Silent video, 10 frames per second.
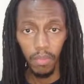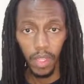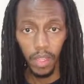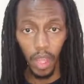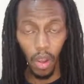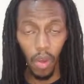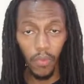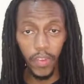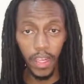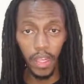the
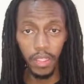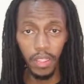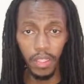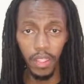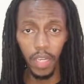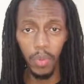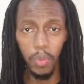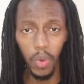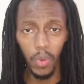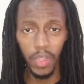confidence that
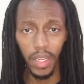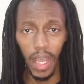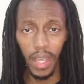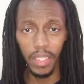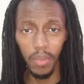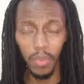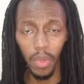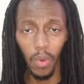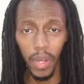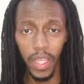people within
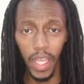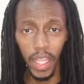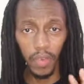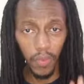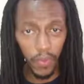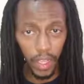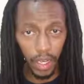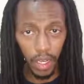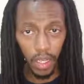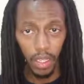Azimio One Kenya
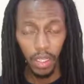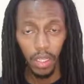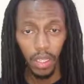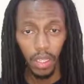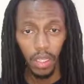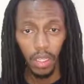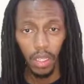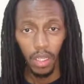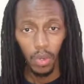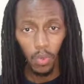feel
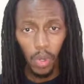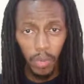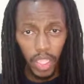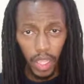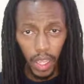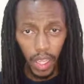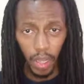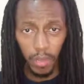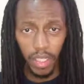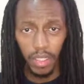will be shaken a
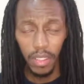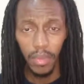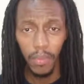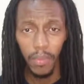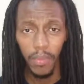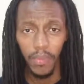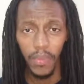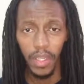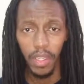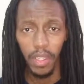bit.
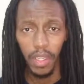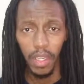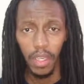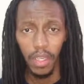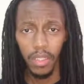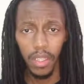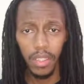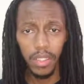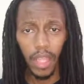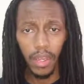They'll
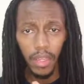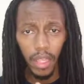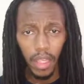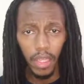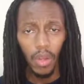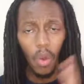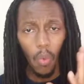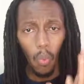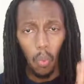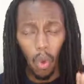start thinking,
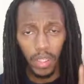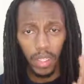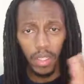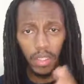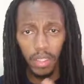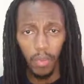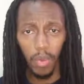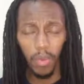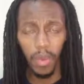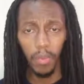what is the
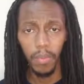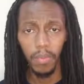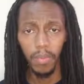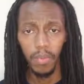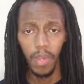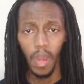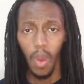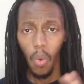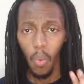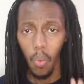problem?
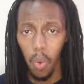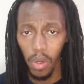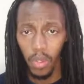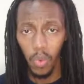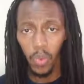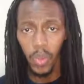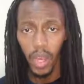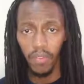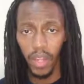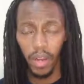What could we
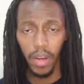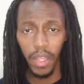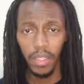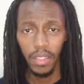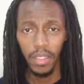have done right?